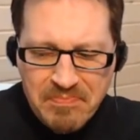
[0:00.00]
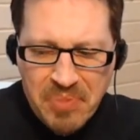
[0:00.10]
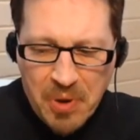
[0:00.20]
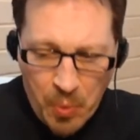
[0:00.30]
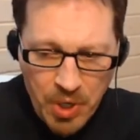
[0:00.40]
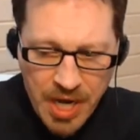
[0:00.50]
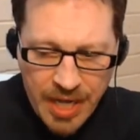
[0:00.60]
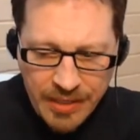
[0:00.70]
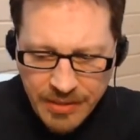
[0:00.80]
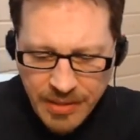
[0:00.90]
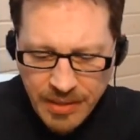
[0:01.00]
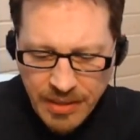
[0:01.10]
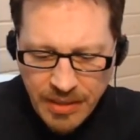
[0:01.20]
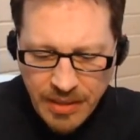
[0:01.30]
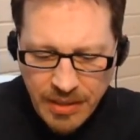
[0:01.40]
But one,
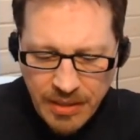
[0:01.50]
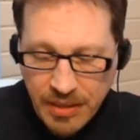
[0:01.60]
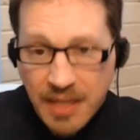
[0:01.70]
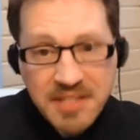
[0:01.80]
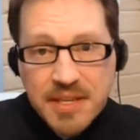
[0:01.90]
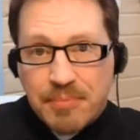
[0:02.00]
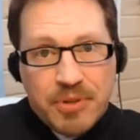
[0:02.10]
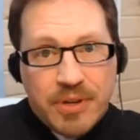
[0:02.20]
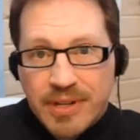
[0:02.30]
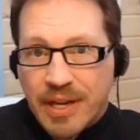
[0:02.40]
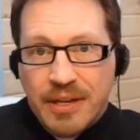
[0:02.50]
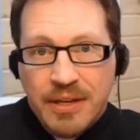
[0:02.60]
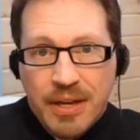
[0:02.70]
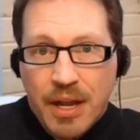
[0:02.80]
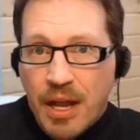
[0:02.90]
Knights Templar,
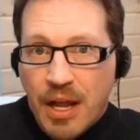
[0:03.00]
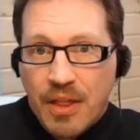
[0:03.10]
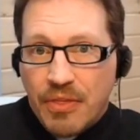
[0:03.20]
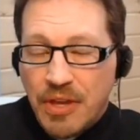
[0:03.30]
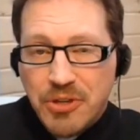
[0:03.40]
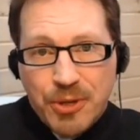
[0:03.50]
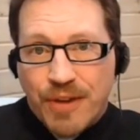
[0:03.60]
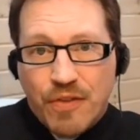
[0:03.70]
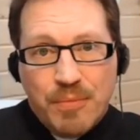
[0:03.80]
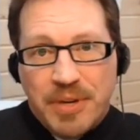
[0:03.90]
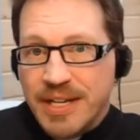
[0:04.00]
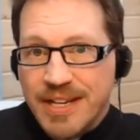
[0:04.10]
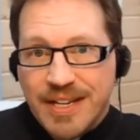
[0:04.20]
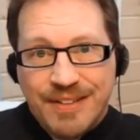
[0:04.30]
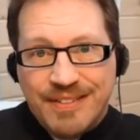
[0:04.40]
again, they took
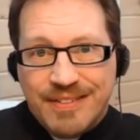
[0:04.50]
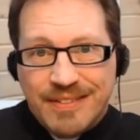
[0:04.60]
everybody in,